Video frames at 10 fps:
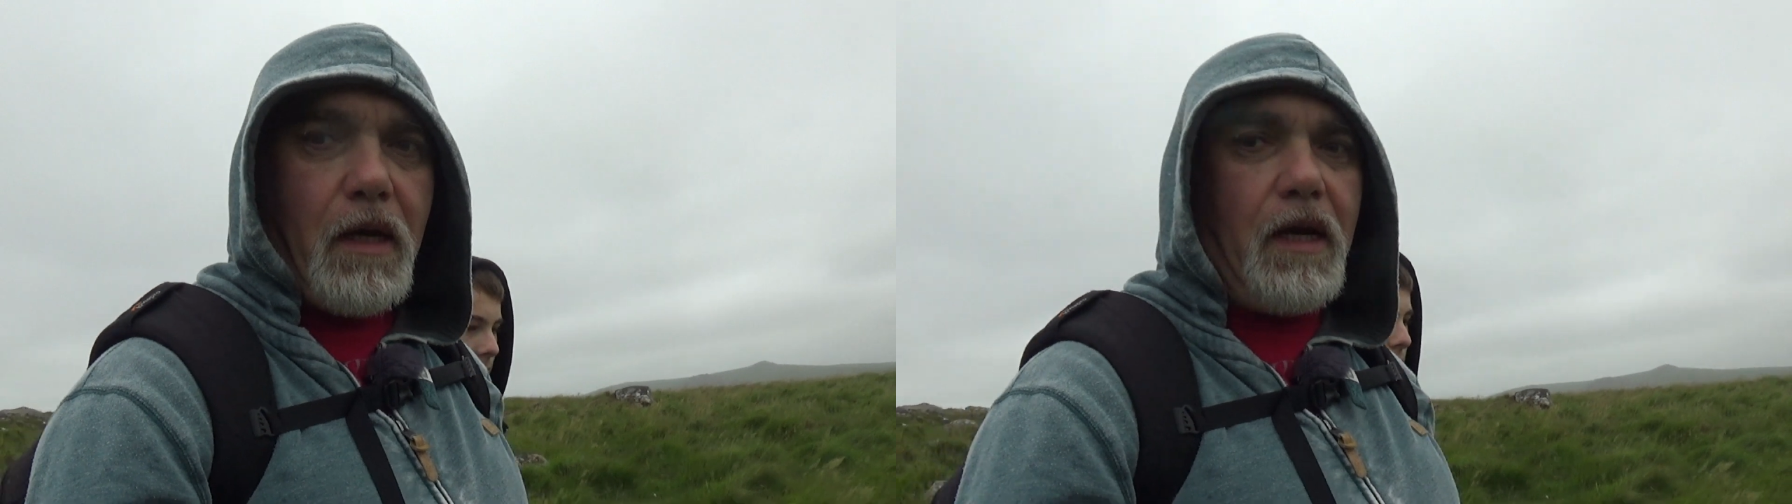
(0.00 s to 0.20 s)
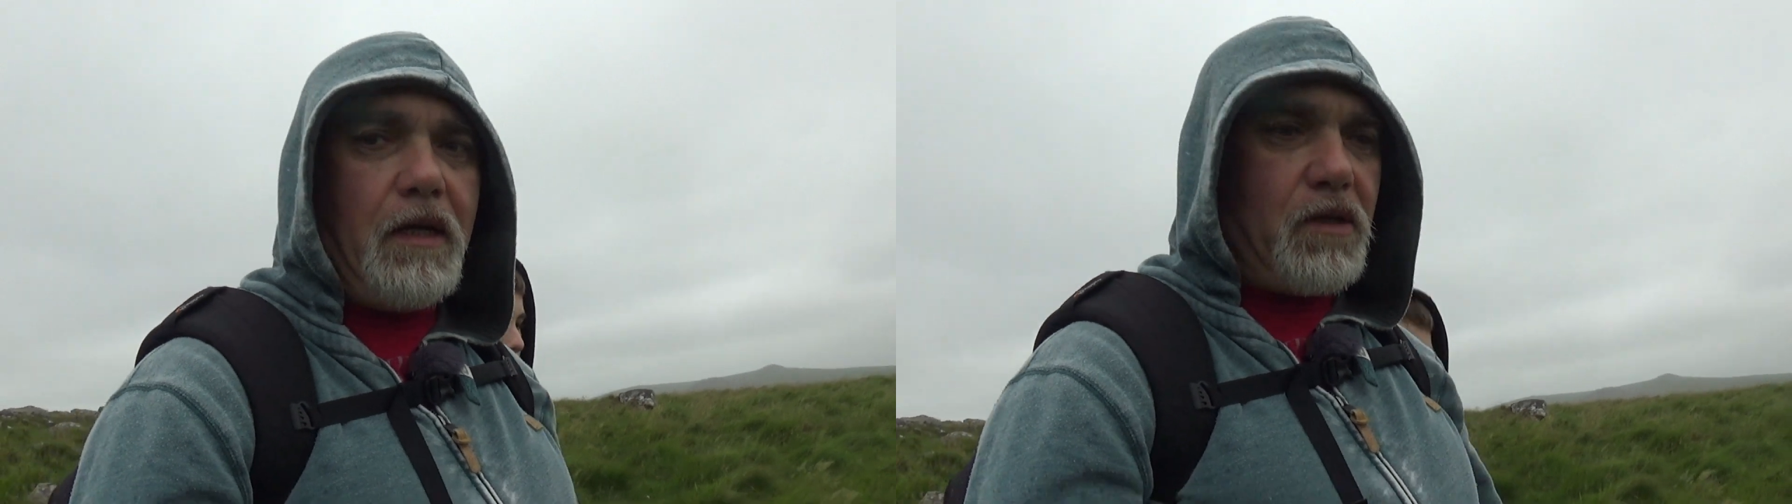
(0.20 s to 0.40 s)

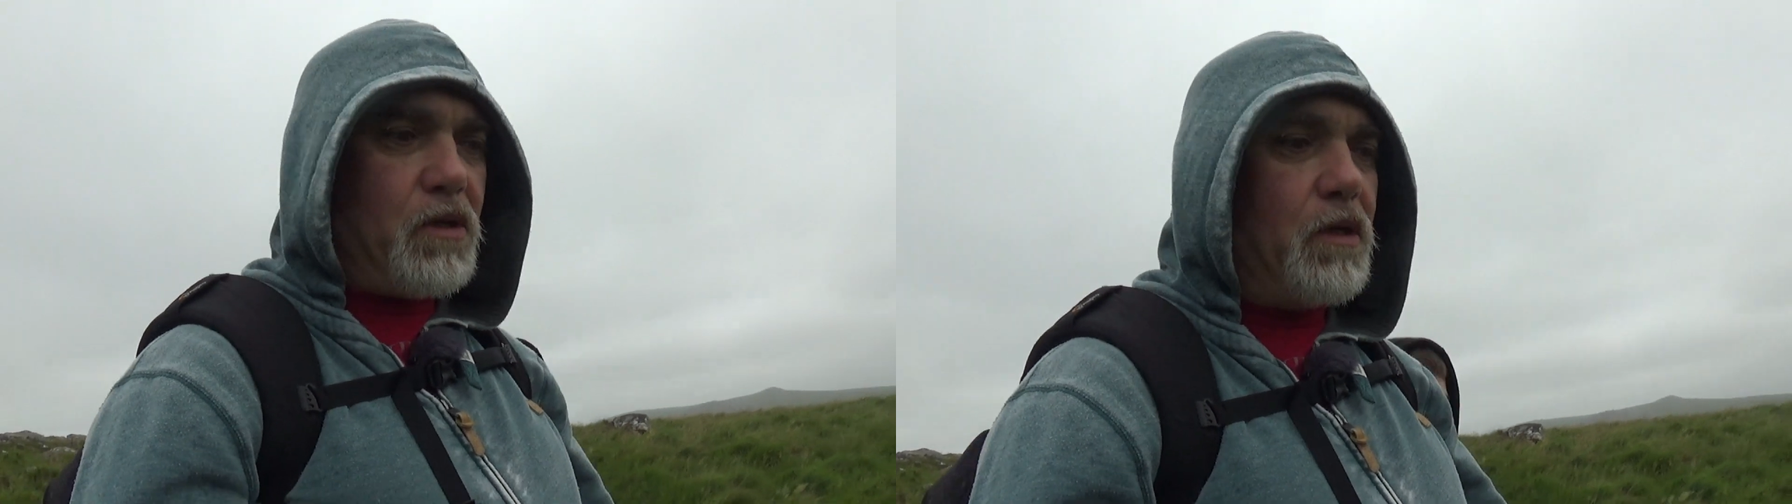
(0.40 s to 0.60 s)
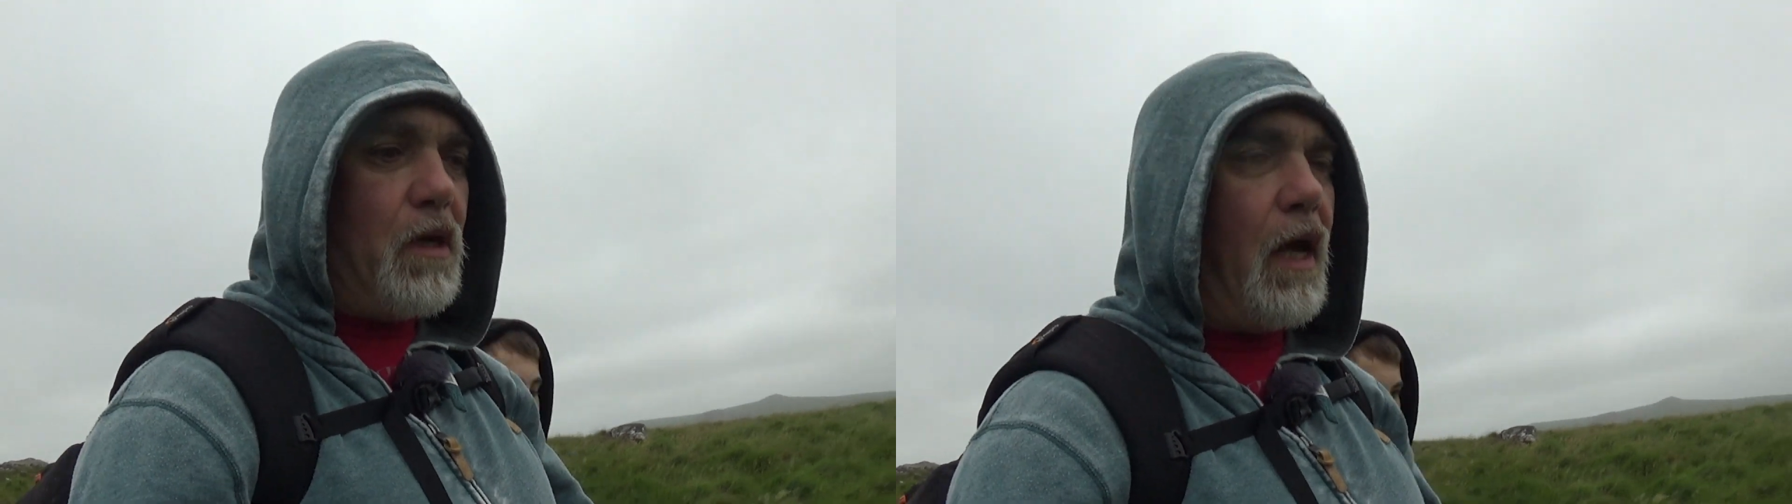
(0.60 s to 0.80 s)

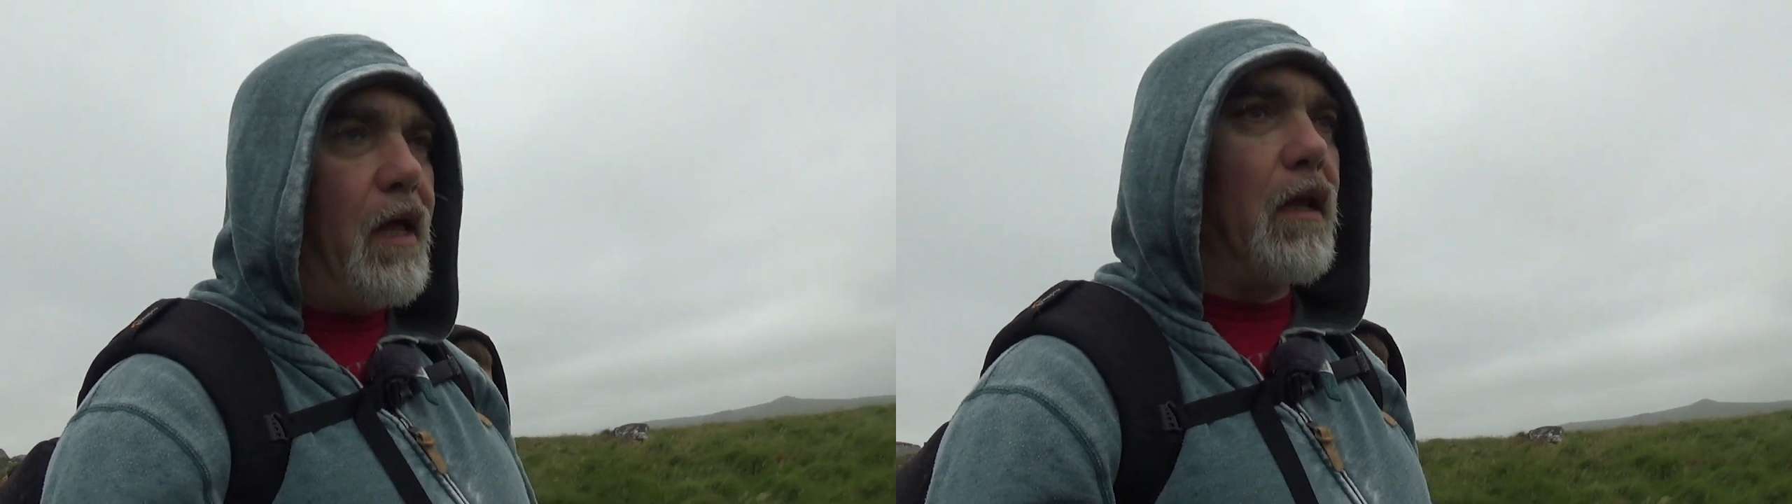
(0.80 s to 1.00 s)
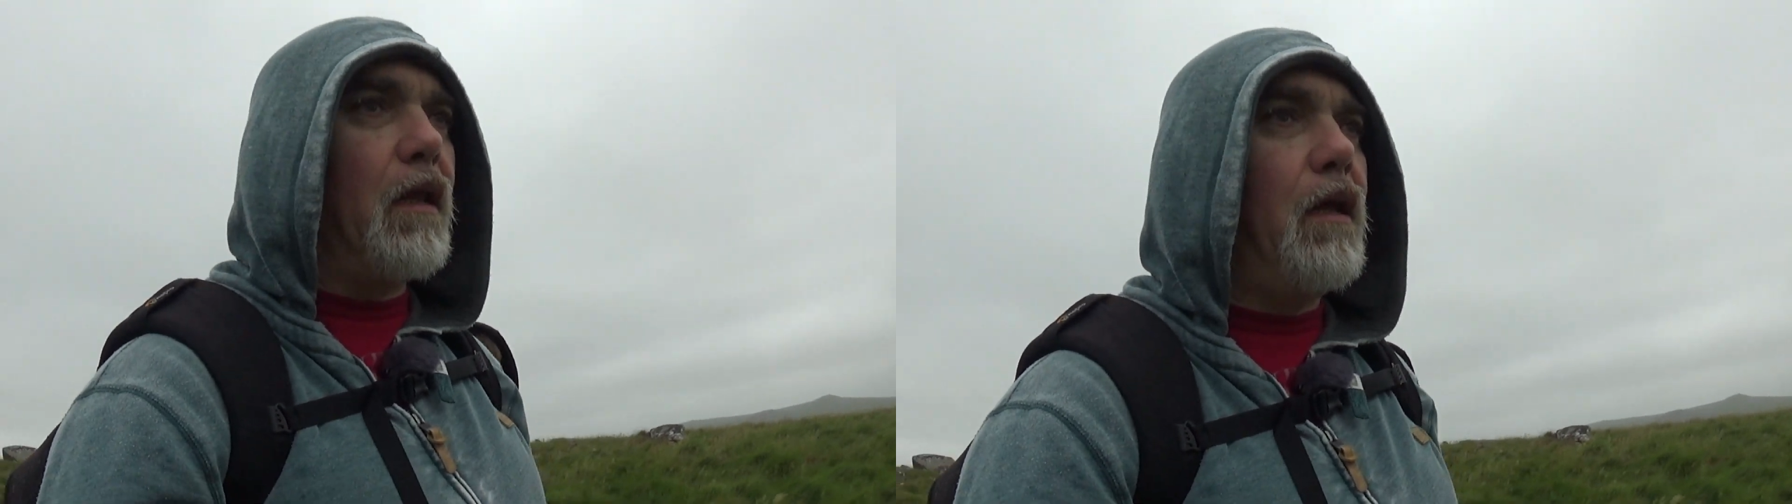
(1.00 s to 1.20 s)
Hingston
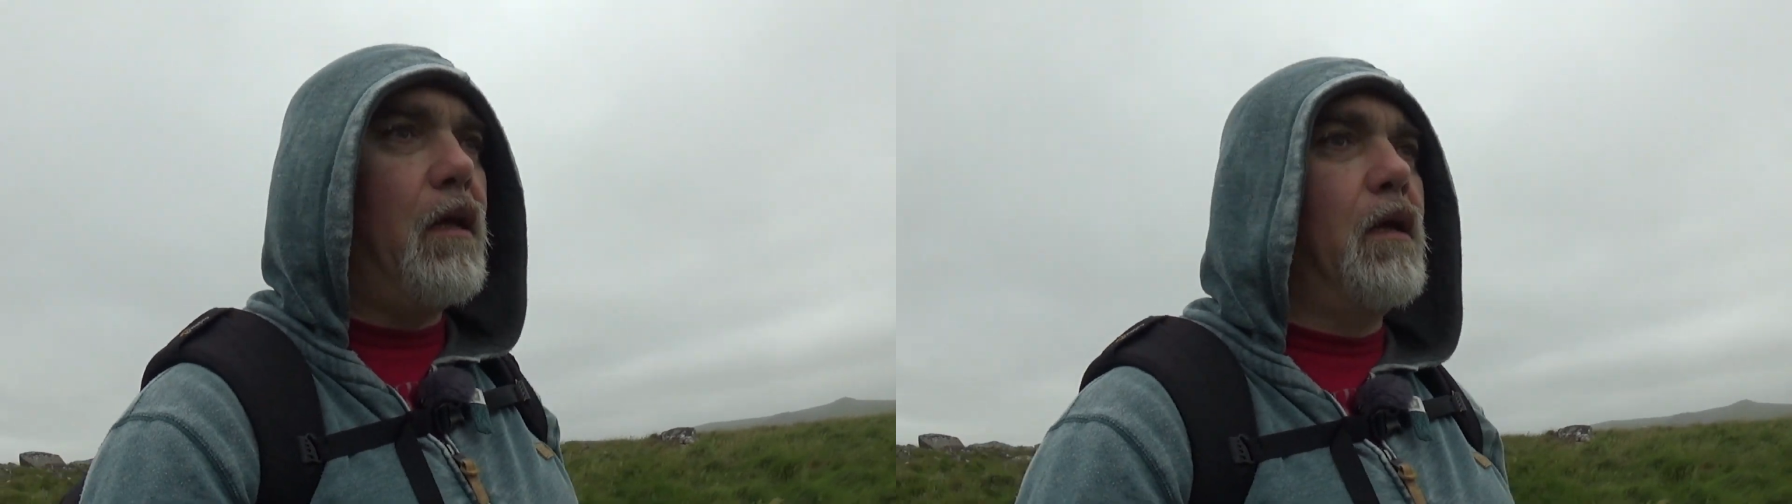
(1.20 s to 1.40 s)
Hill